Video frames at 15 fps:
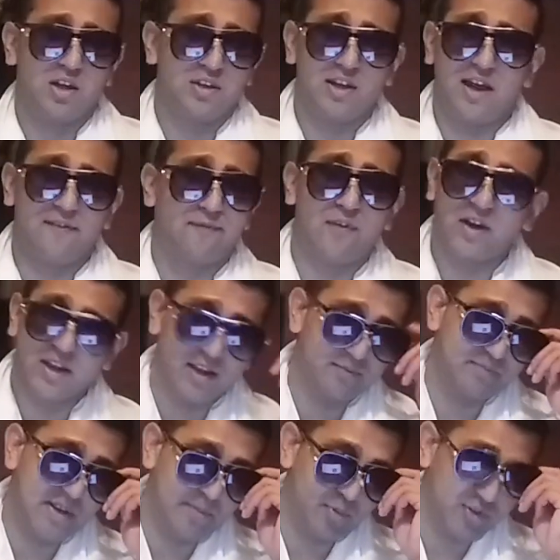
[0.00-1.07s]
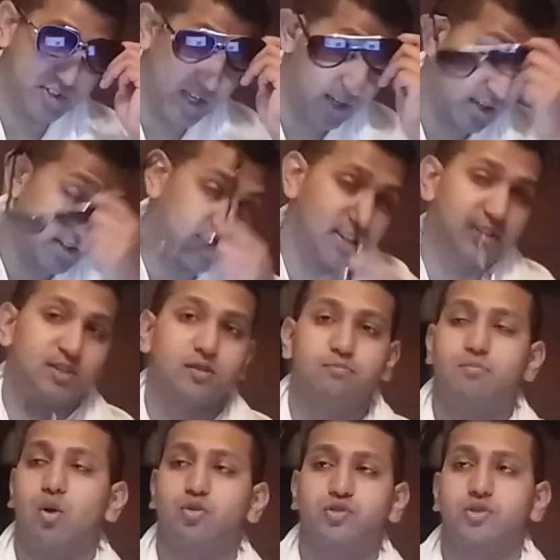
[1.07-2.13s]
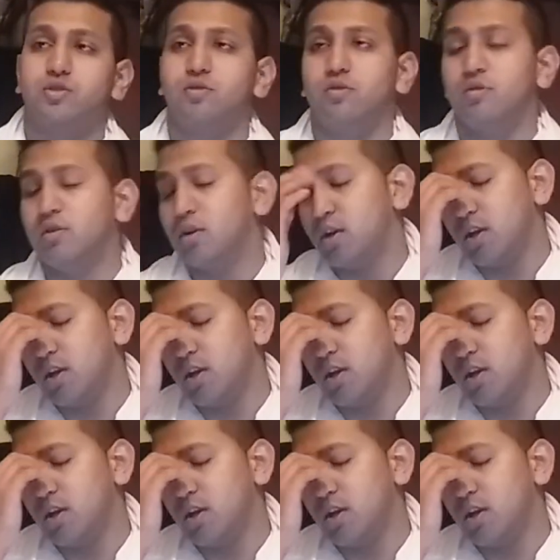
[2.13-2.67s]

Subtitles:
Yeah, fucking people saying that this is emotional.